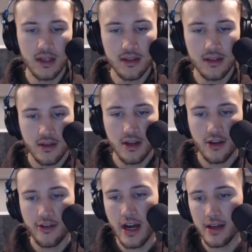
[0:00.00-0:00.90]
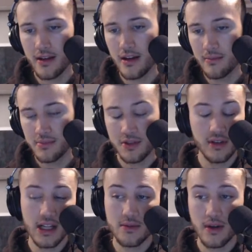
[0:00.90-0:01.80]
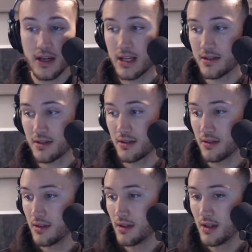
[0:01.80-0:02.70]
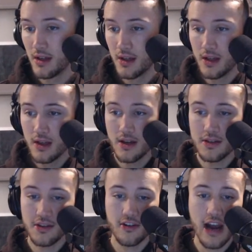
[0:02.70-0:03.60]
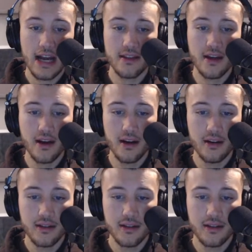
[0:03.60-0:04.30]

There's already a crack there. I'm sure that's why it hasn't sold. There's a crack there.